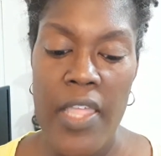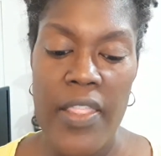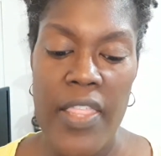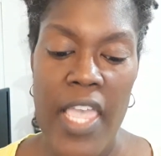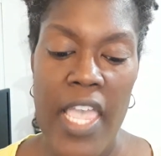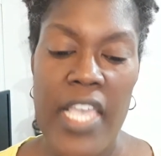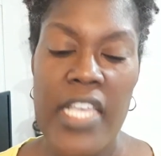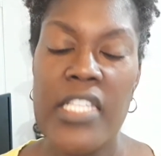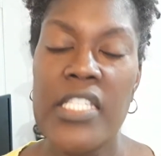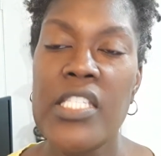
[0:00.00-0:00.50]

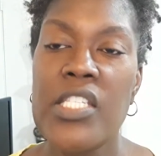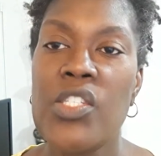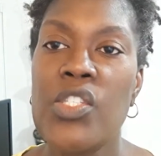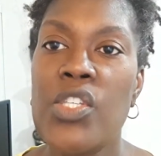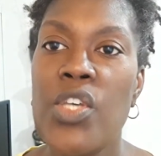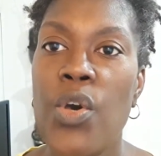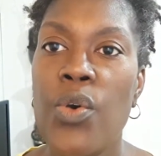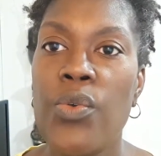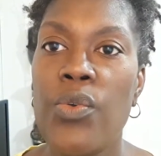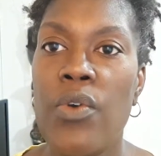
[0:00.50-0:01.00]
That is a
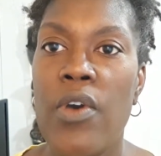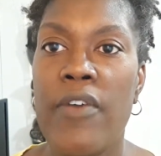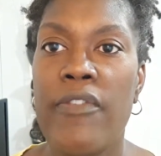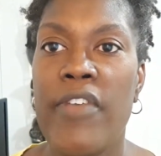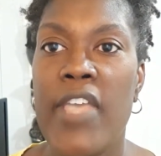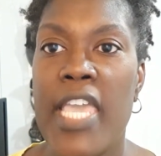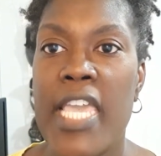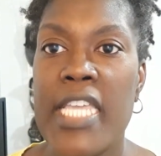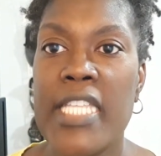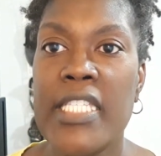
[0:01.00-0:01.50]
total of
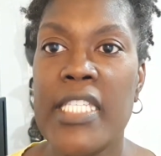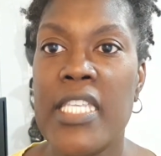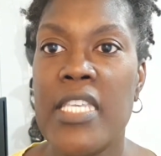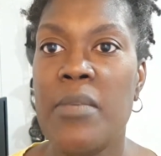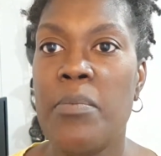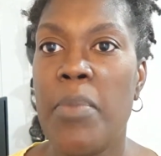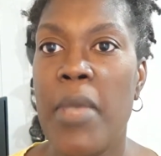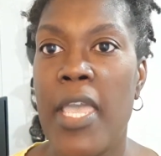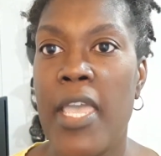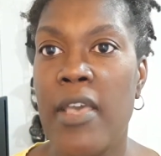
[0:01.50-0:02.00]

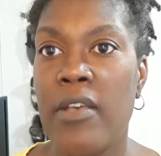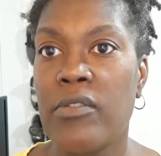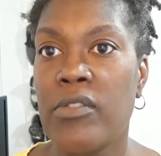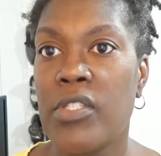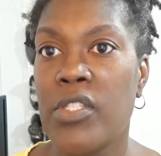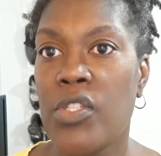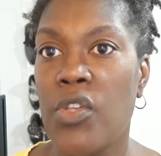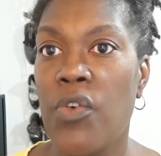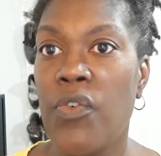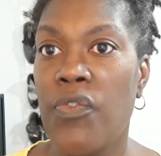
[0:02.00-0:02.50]
18 pounds
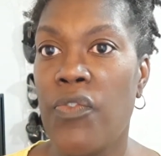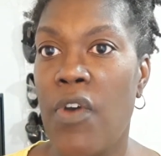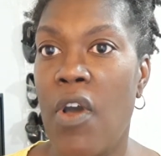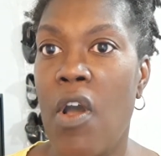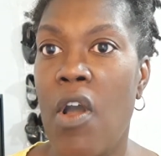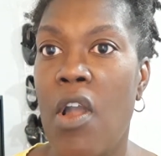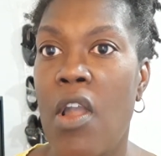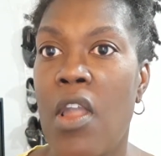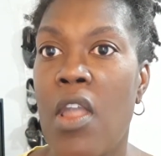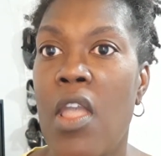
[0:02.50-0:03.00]
so
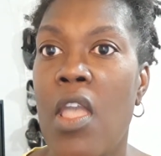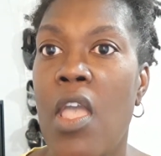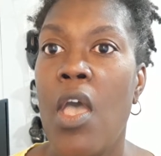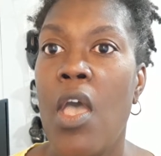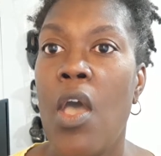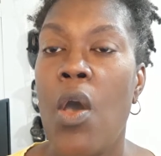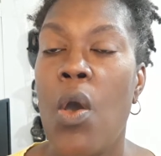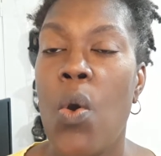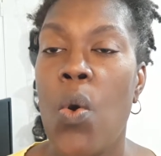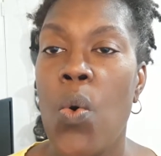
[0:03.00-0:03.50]
far
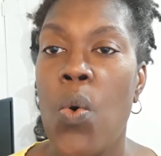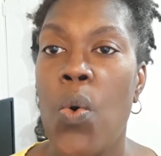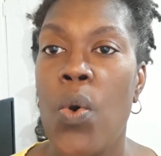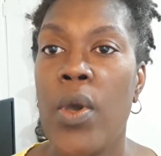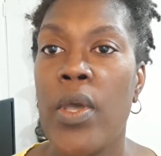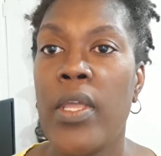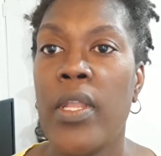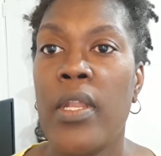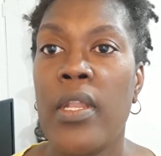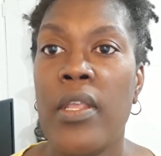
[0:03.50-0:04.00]

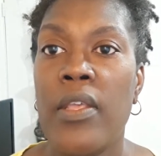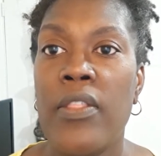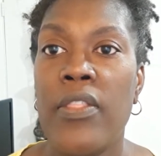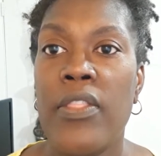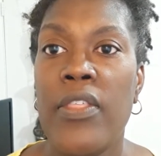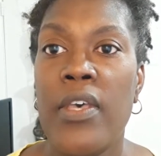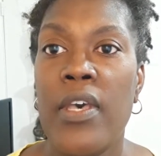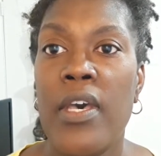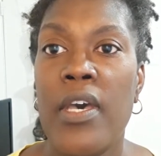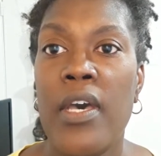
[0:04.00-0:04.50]
on
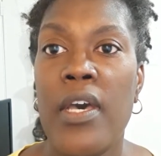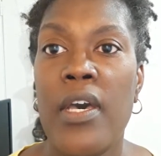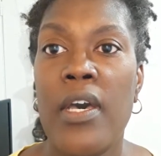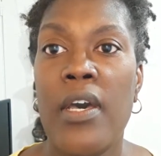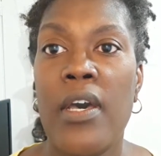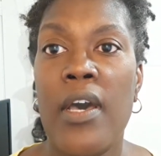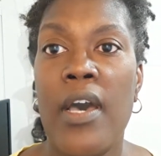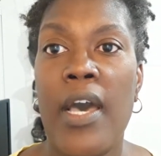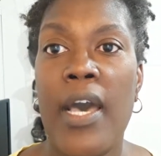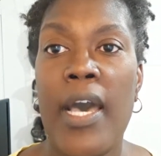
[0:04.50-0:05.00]

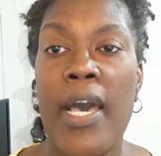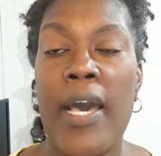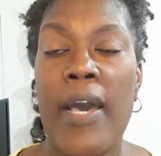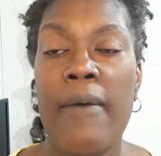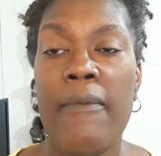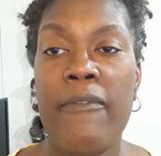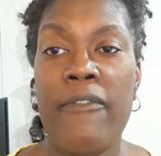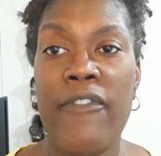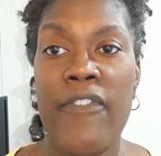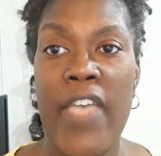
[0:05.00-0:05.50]
the
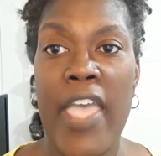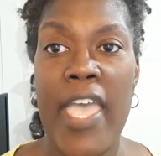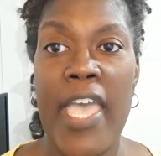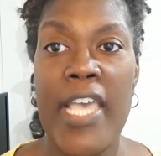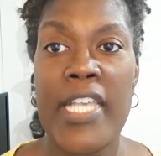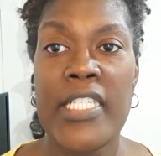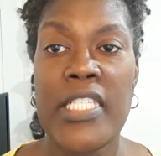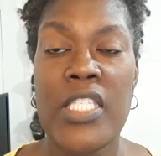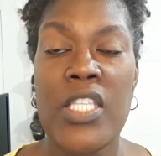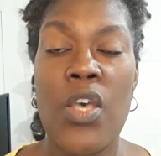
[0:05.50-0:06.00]

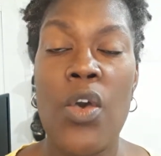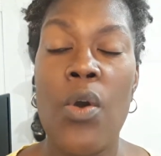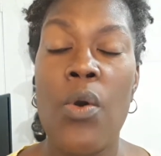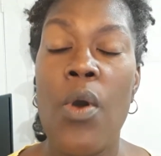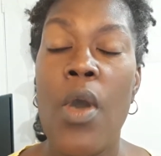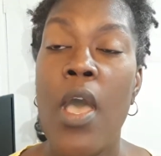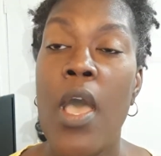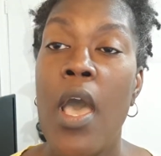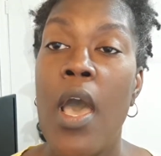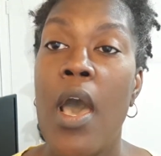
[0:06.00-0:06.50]
fast.
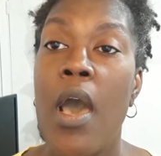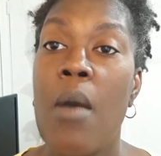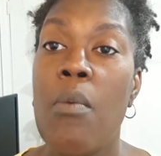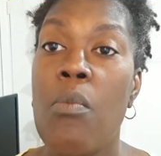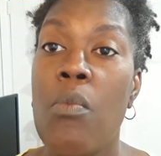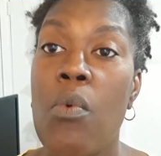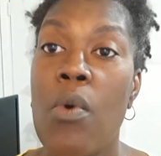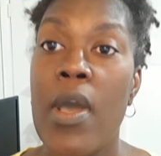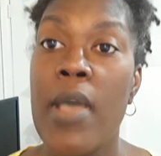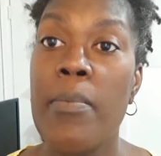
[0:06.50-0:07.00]
So
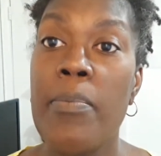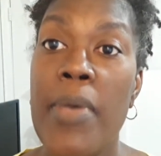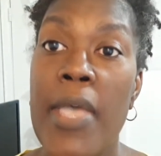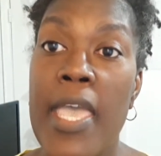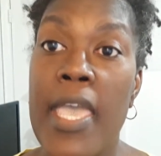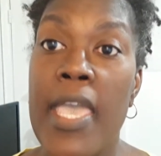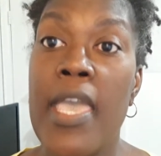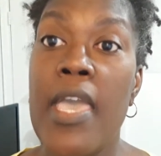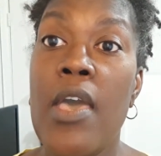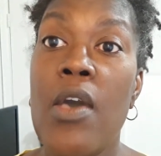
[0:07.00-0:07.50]
I'm 1
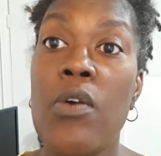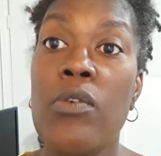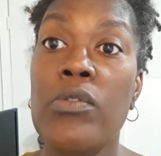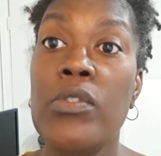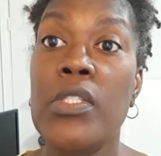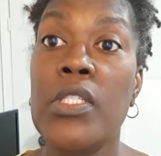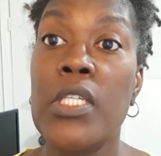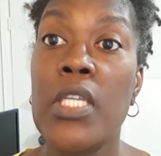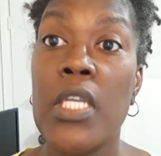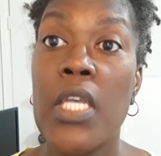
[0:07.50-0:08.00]

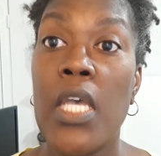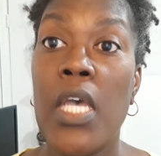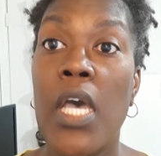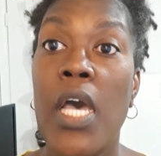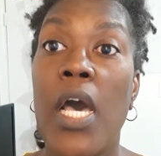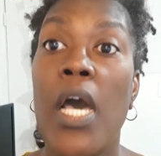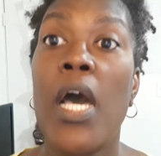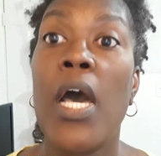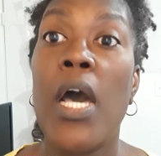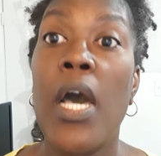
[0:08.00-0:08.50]
pound
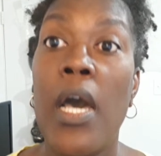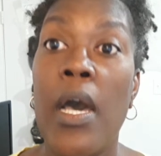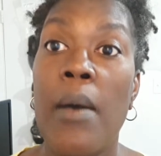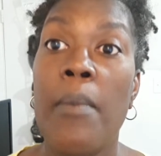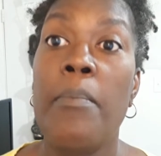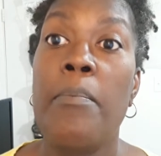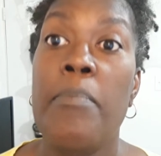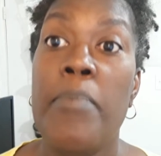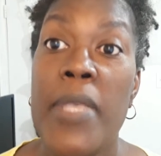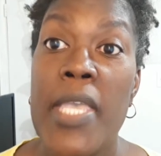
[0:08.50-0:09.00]

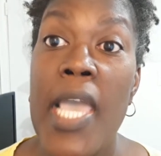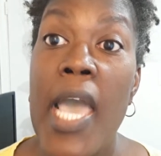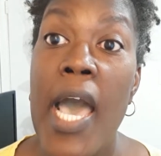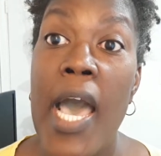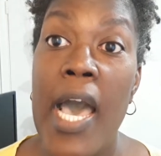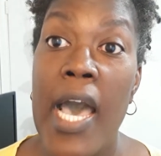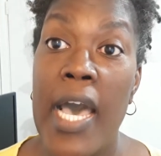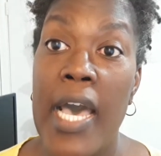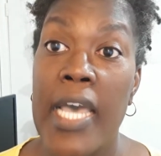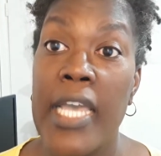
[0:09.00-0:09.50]

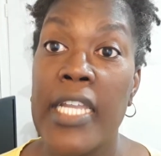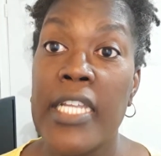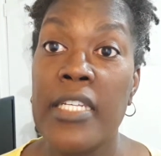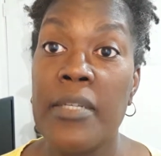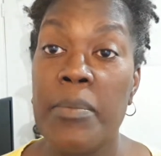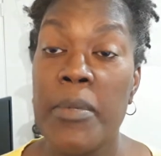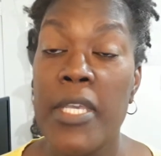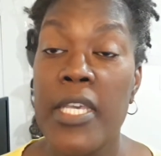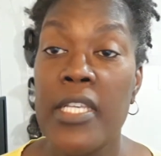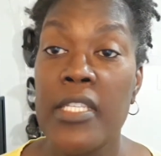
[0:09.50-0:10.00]

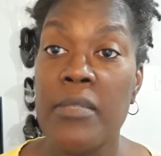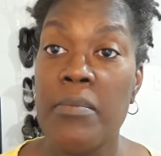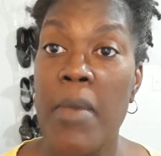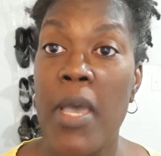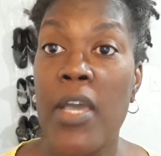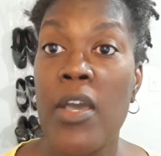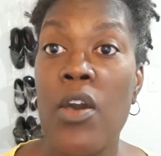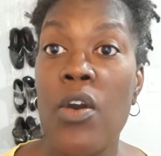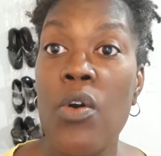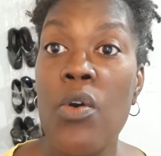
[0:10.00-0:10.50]
behind because
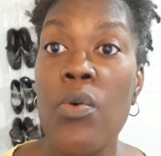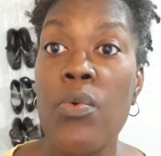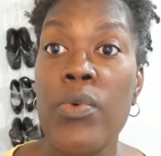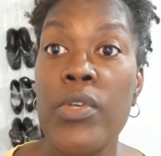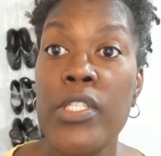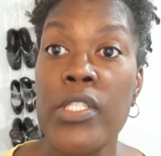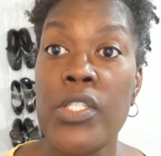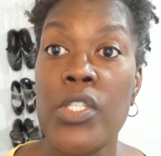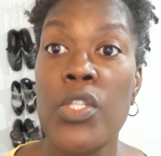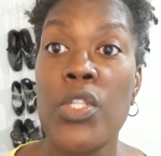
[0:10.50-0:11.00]
my goal
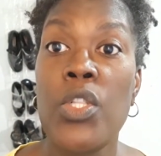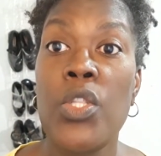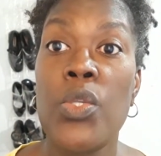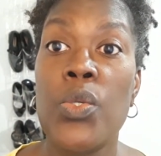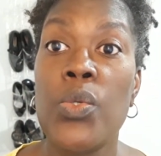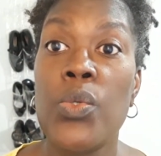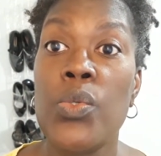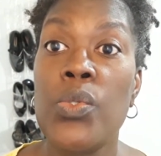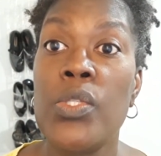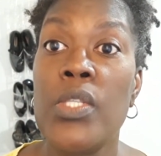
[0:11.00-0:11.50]
was to
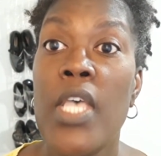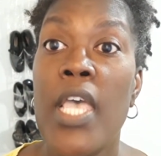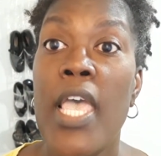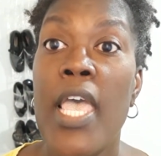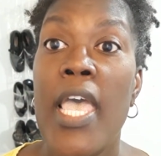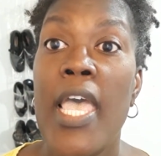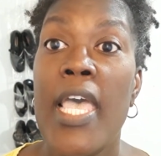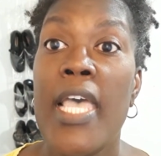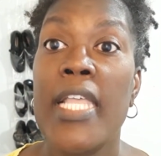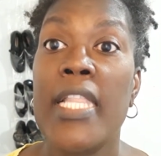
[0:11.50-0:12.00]
lose
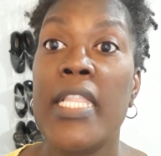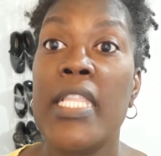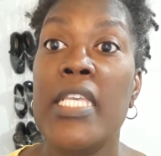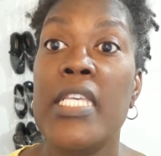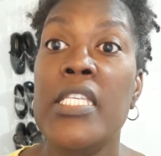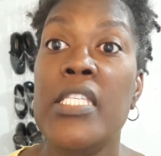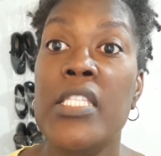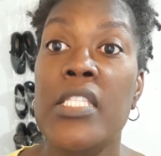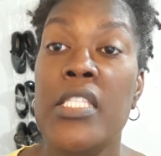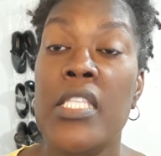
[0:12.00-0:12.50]
at
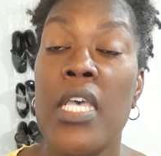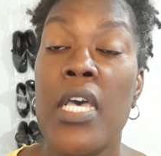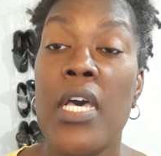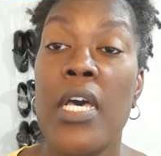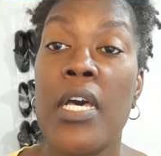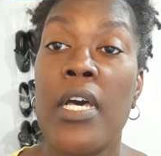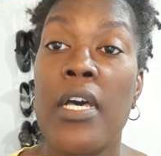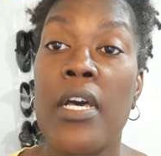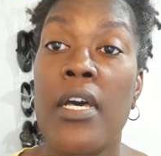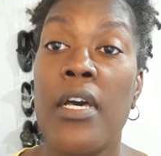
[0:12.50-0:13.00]
least
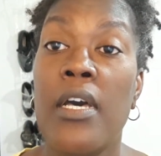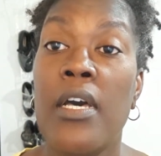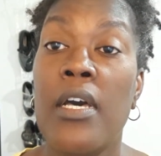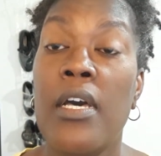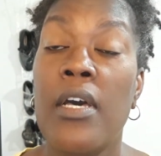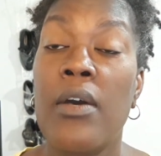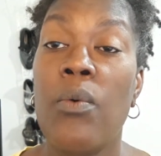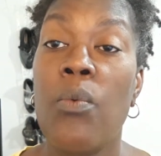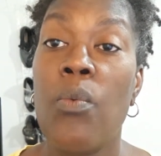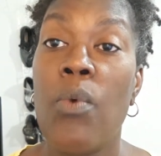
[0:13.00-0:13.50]

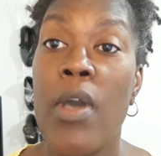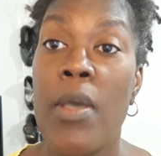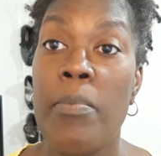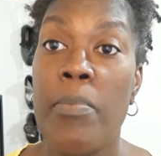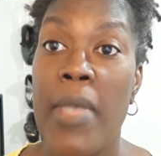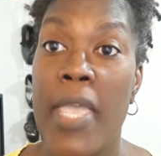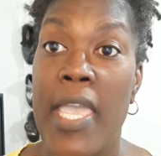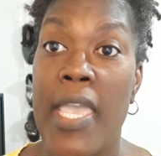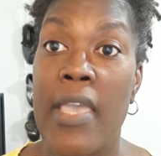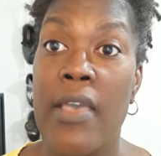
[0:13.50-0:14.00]

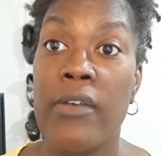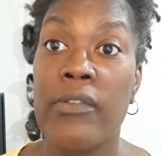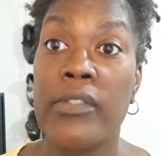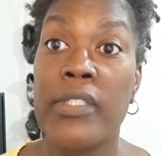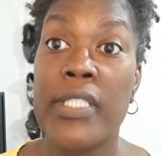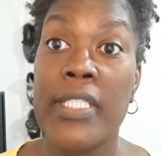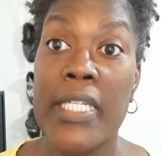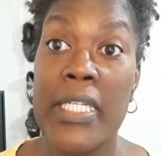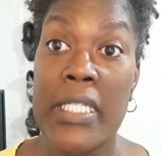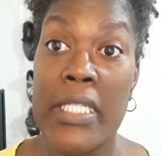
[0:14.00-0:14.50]
1
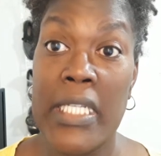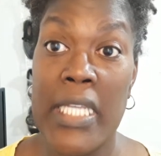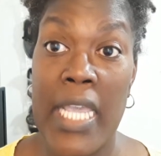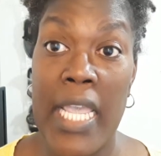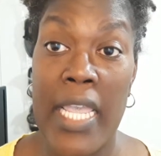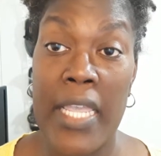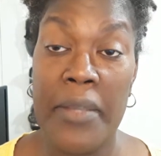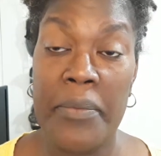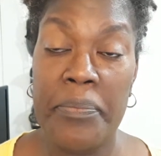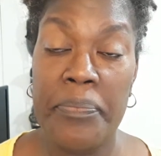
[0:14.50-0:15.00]
pound a
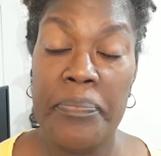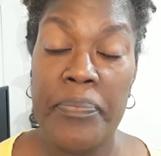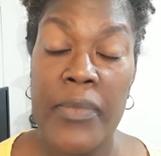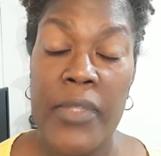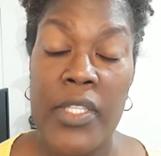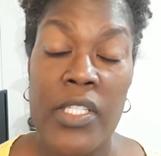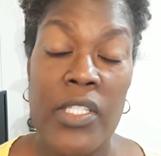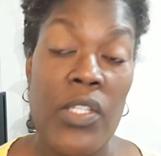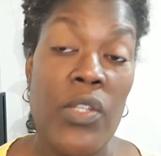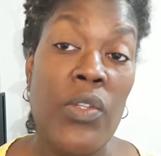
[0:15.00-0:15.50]
day.
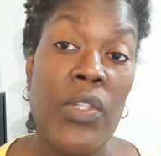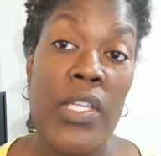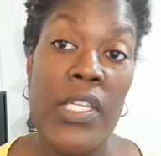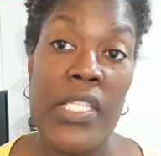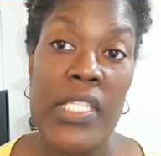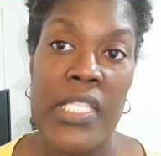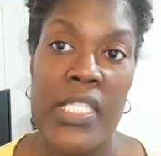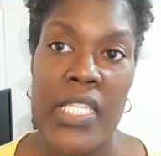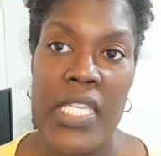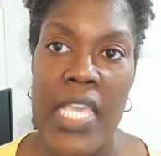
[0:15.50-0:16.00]
So
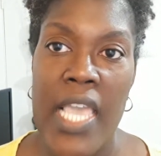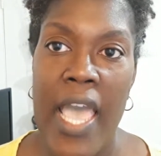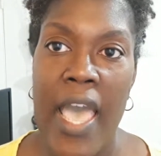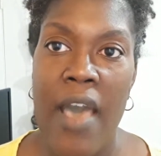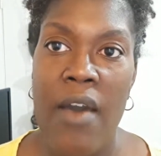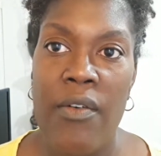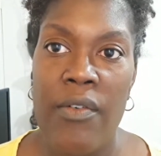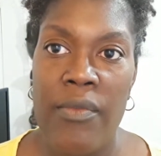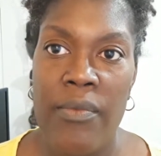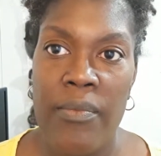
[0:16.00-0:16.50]
let's see
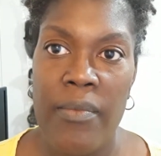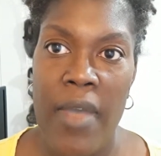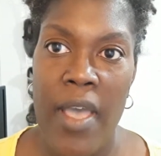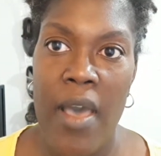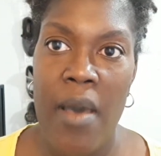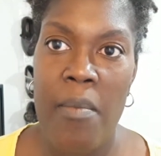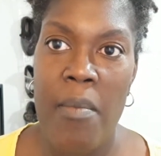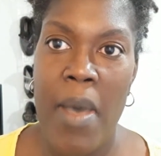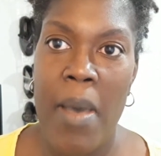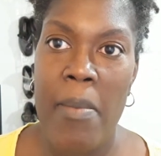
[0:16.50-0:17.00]
how
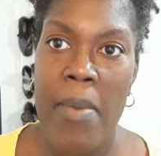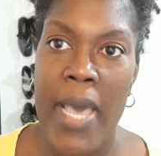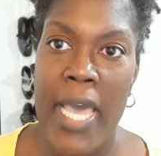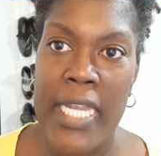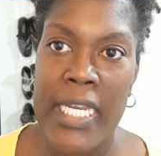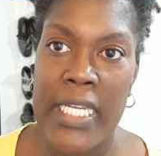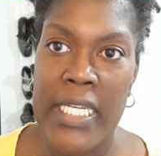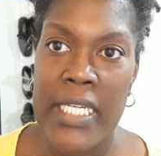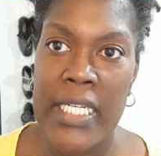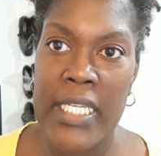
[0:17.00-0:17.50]
my
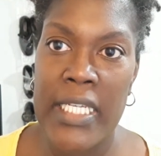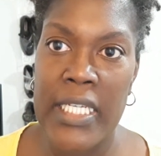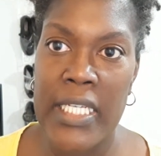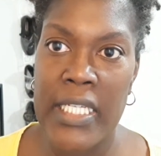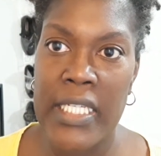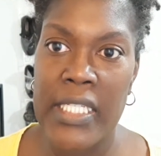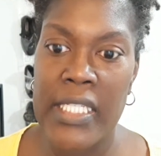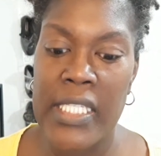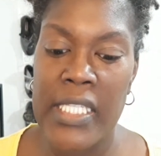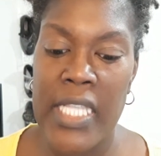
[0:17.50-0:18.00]
body
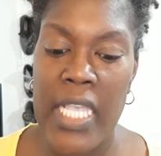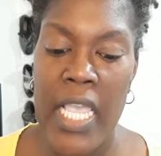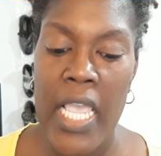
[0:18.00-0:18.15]
does.